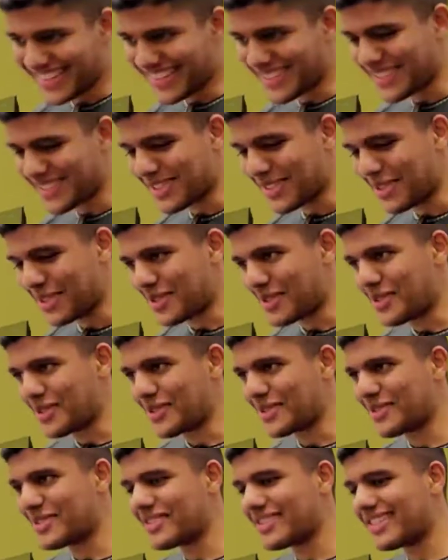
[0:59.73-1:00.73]

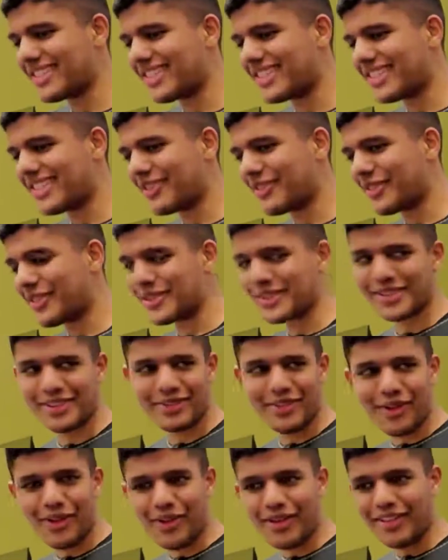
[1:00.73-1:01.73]
So, first
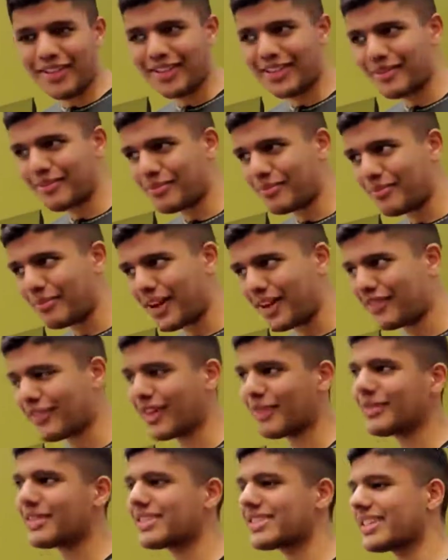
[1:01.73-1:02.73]
of all, my
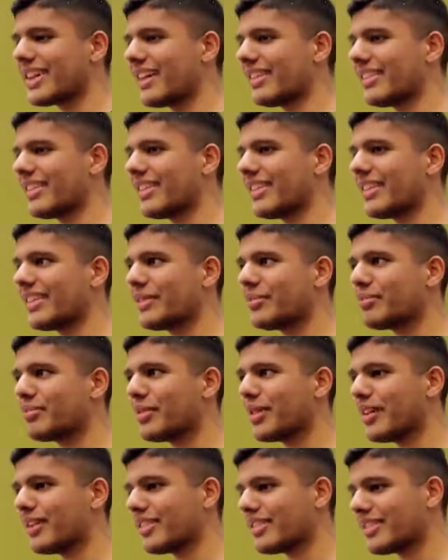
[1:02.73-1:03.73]
family is Catholic,
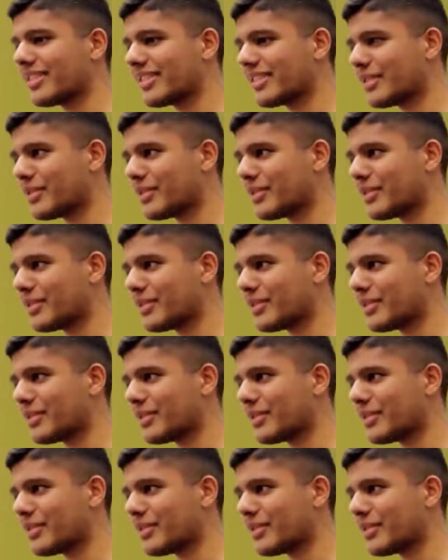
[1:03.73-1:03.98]
but